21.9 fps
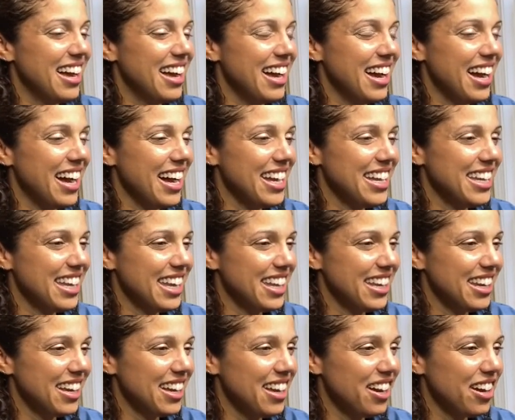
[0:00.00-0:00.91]
I get
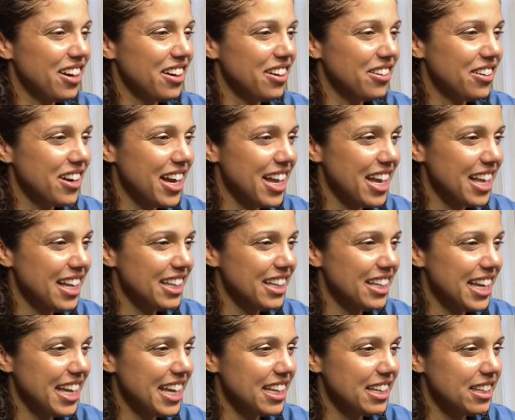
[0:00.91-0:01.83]
it. All right,
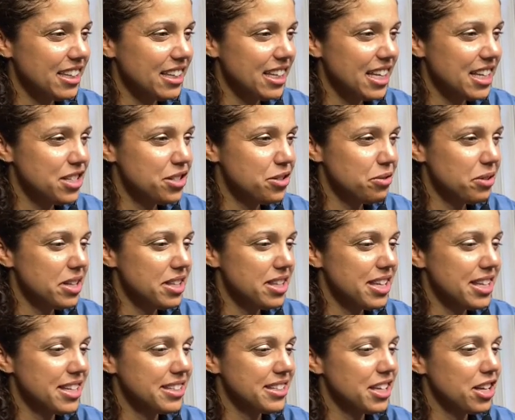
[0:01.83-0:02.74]
Elaine, let's read
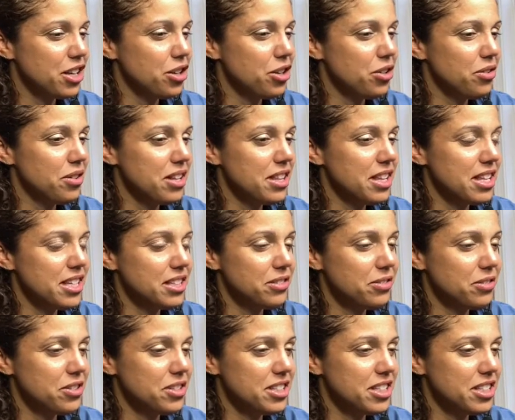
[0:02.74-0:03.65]
this. Can you read this
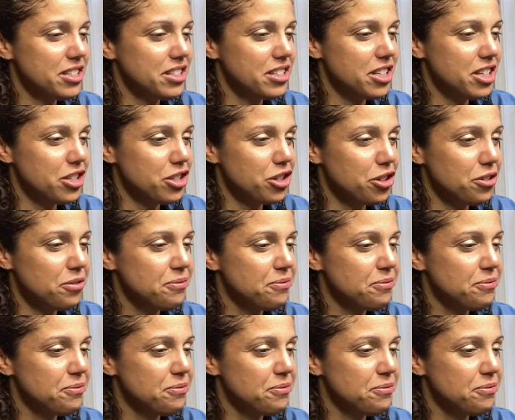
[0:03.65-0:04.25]
for teacher?